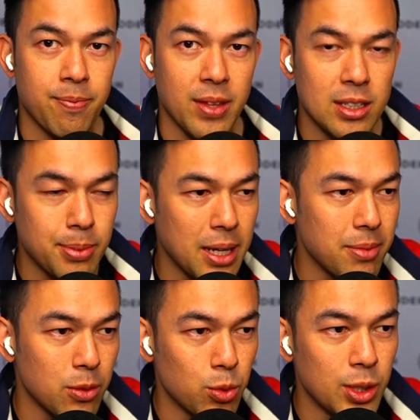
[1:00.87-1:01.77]
It's
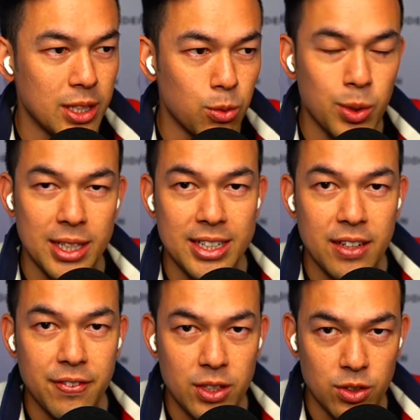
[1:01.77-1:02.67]
becoming really, really
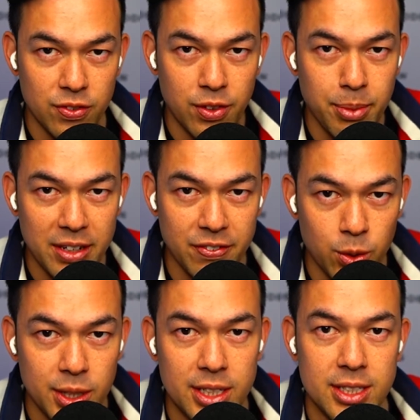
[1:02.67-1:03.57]
difficult for me to
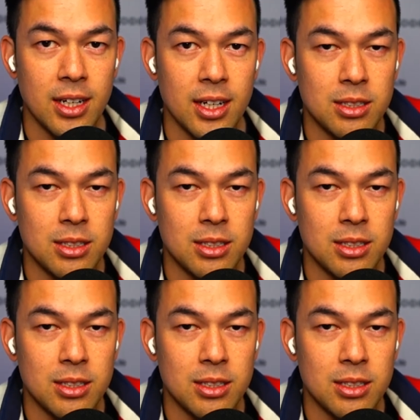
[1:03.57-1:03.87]
focus.